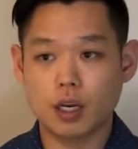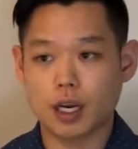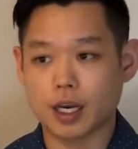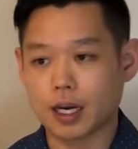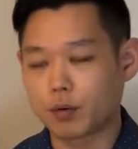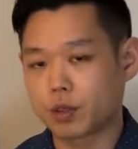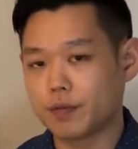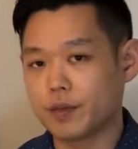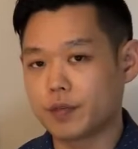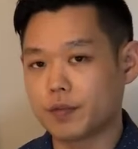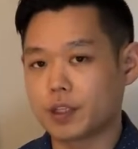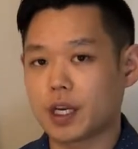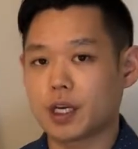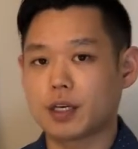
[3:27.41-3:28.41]
and I would have
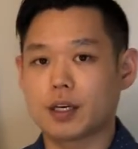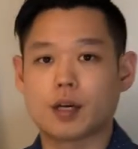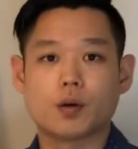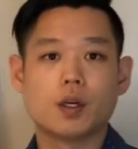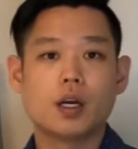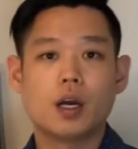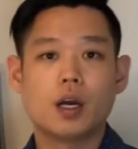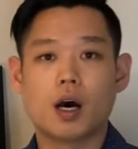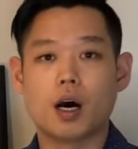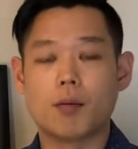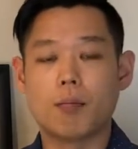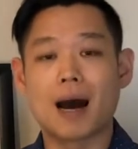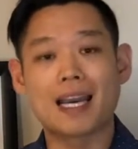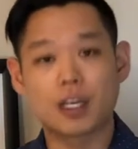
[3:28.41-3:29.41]
even taken out
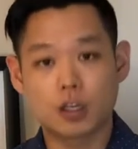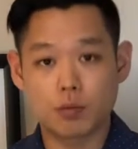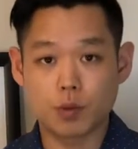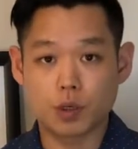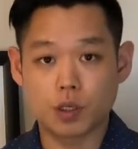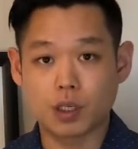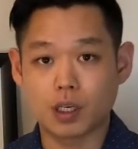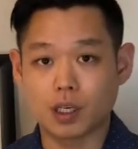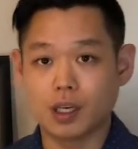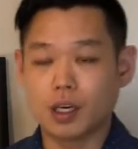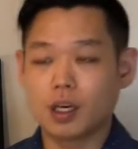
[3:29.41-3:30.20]
my community.